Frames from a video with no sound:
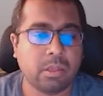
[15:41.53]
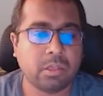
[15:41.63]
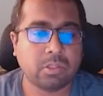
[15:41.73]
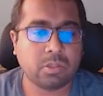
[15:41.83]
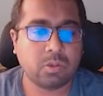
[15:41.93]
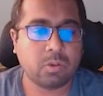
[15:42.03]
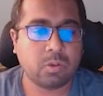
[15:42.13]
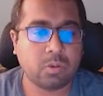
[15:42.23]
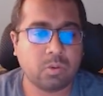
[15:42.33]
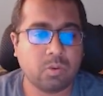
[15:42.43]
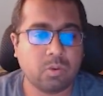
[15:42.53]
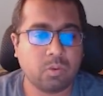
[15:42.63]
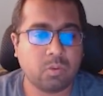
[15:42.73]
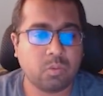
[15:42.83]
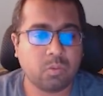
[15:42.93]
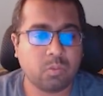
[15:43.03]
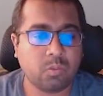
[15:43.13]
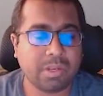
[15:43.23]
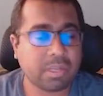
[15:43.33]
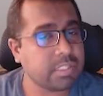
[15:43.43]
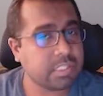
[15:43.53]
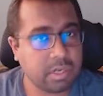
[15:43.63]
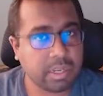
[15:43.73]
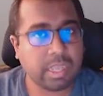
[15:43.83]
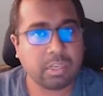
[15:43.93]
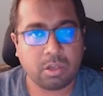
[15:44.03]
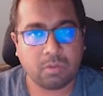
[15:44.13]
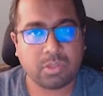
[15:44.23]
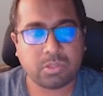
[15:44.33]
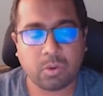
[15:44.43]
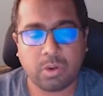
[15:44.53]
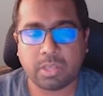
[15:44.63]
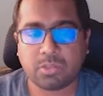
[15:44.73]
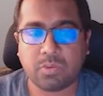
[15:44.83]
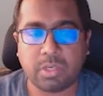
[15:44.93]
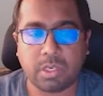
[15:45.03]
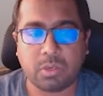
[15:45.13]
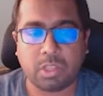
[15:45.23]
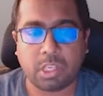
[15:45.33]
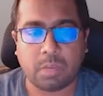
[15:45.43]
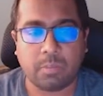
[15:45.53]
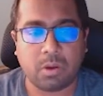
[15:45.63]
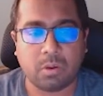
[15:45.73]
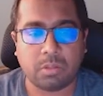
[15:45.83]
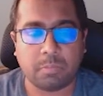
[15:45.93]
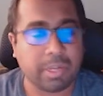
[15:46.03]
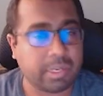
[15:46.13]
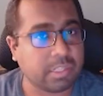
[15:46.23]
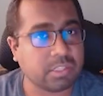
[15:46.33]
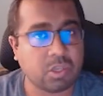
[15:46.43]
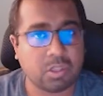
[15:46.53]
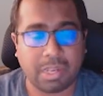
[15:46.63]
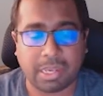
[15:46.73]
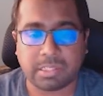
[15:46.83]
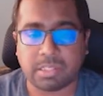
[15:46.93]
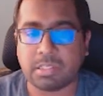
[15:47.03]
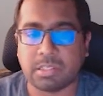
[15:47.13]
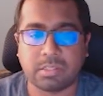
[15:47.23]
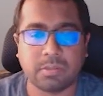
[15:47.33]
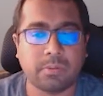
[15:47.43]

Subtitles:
So, when considering any of these codecs, we need to think about patents or the licenses.